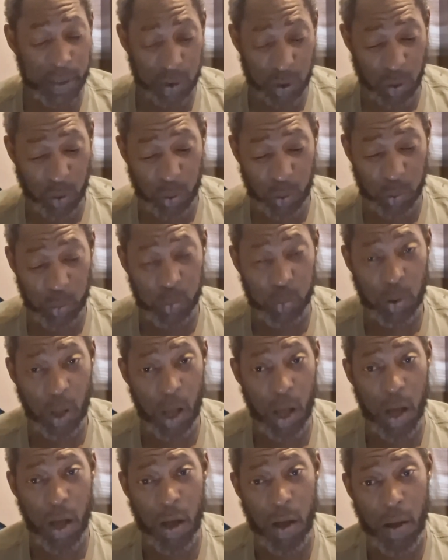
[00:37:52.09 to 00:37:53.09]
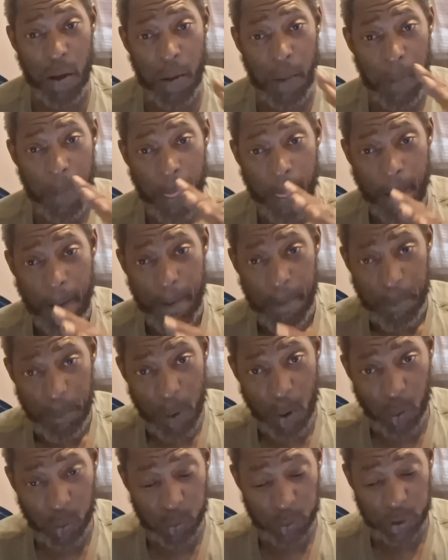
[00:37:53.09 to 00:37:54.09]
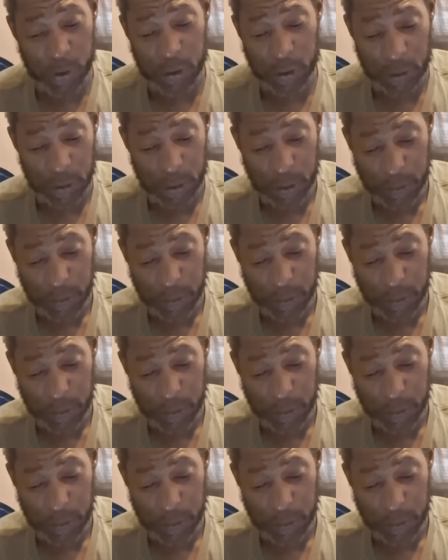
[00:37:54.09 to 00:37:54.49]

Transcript: told Moses.